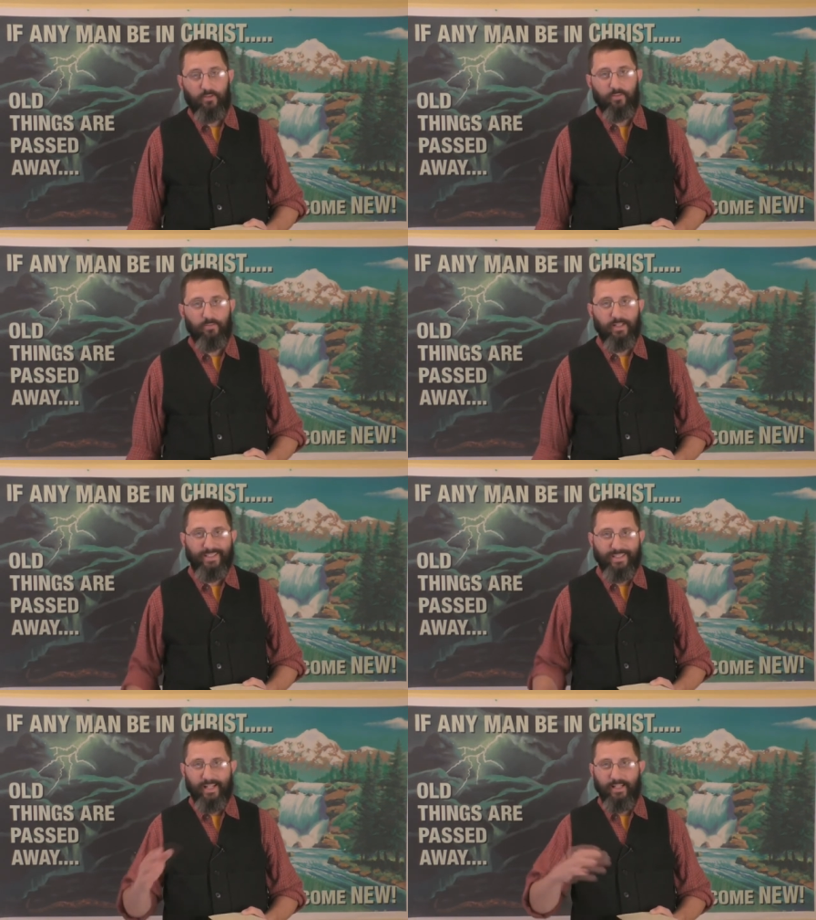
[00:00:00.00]
from
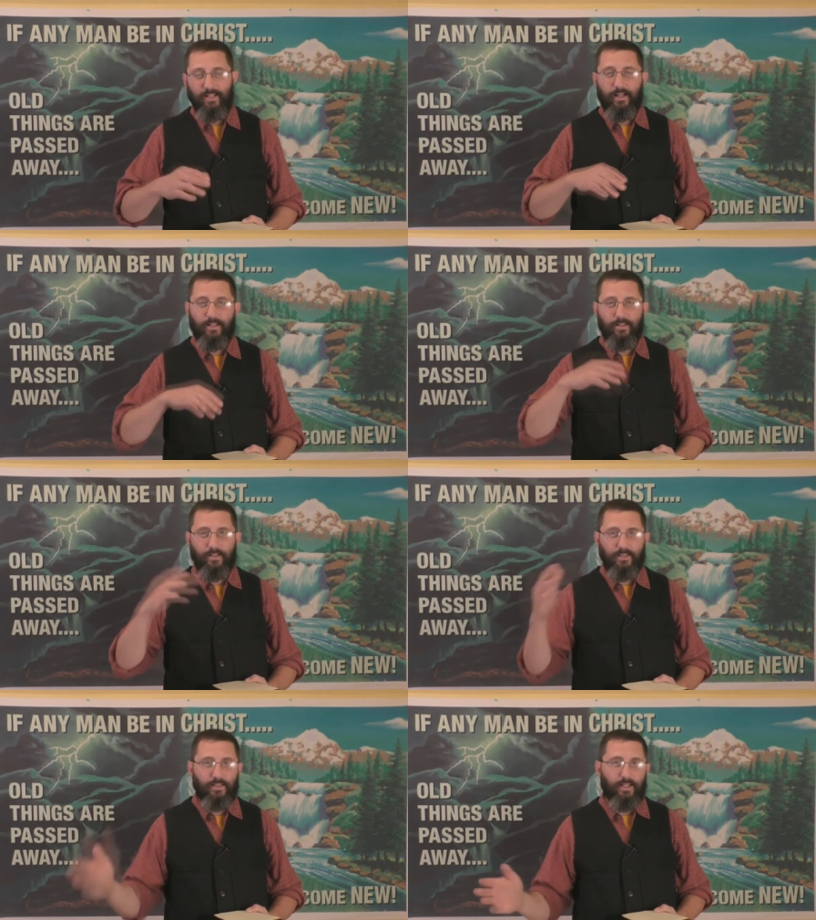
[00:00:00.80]
1989 to
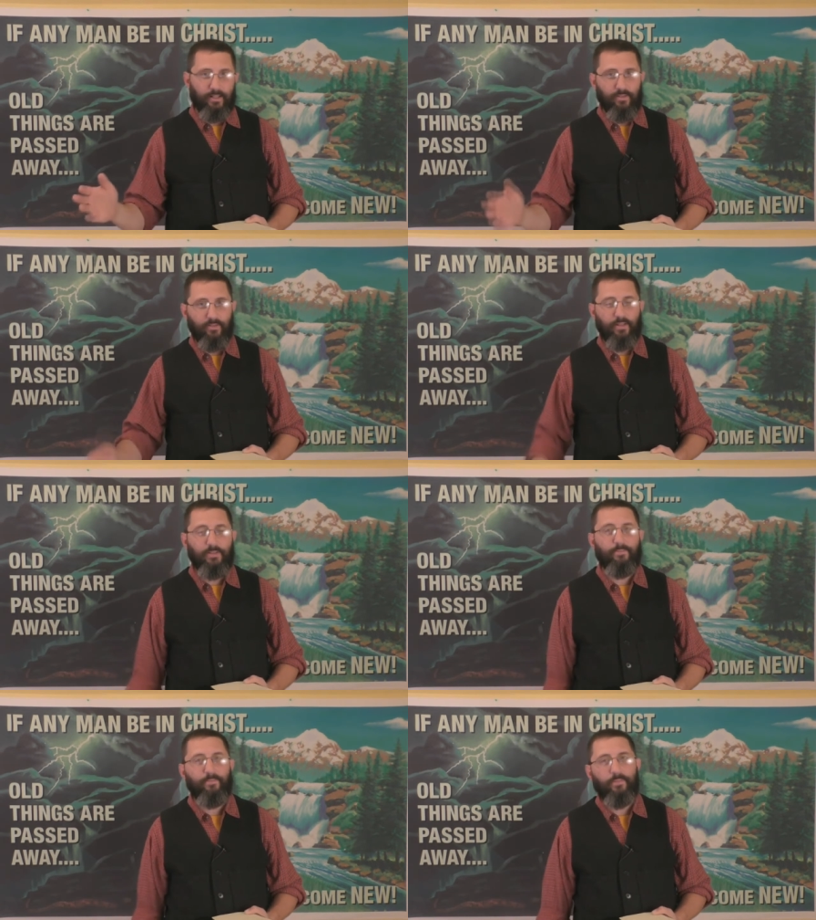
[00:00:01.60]

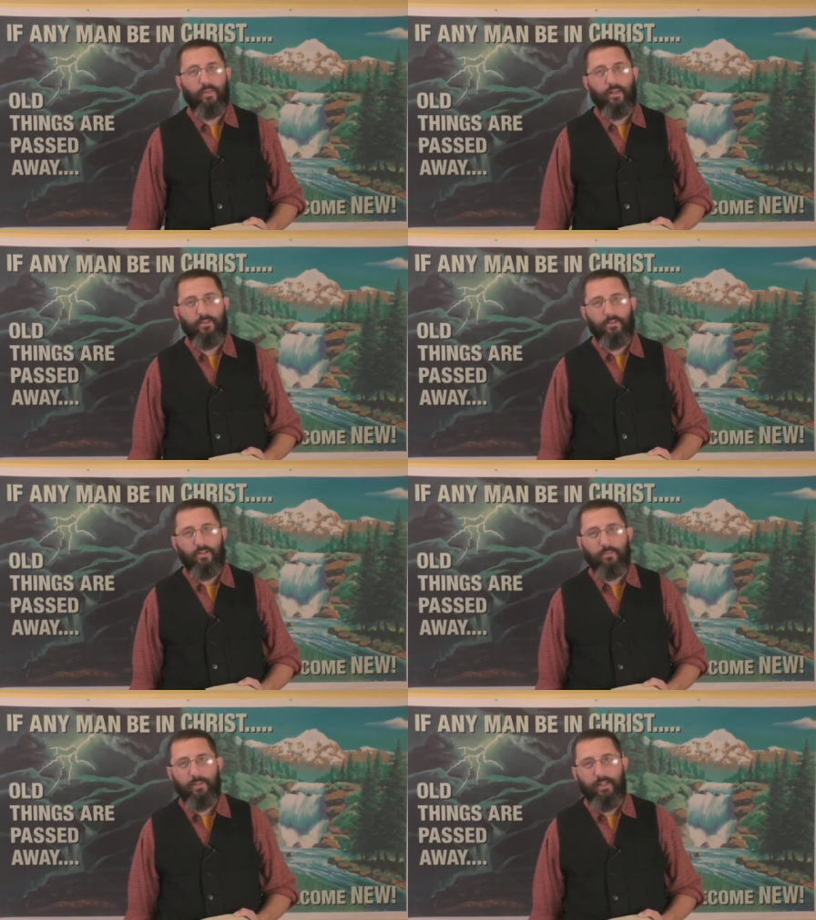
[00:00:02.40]
1993, as a
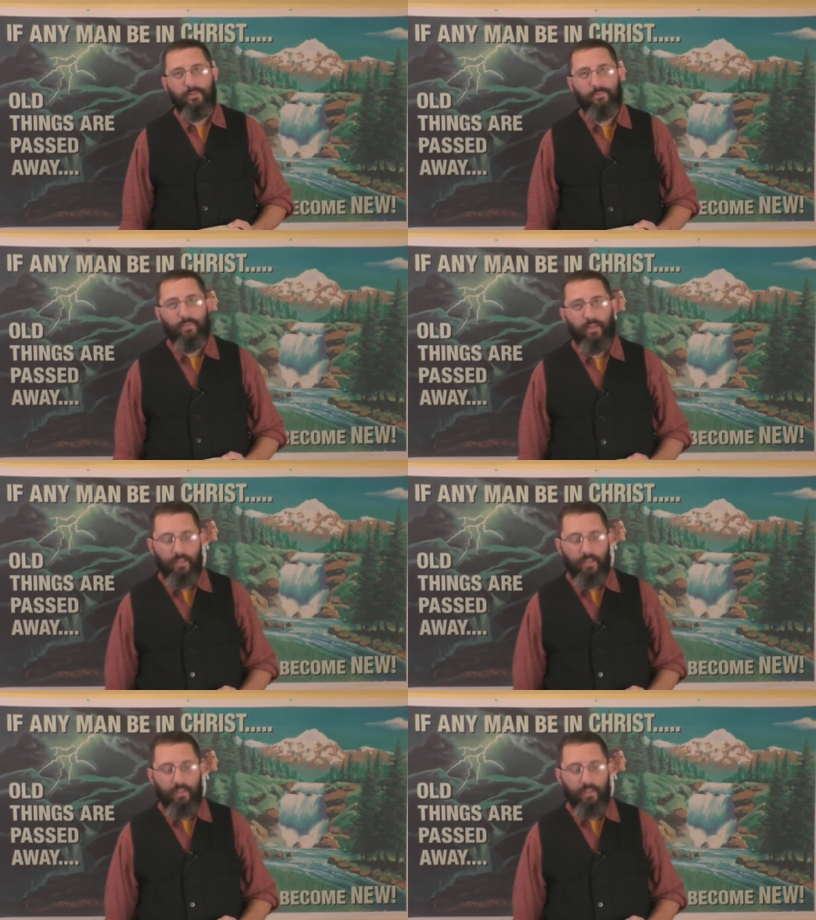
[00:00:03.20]
young man,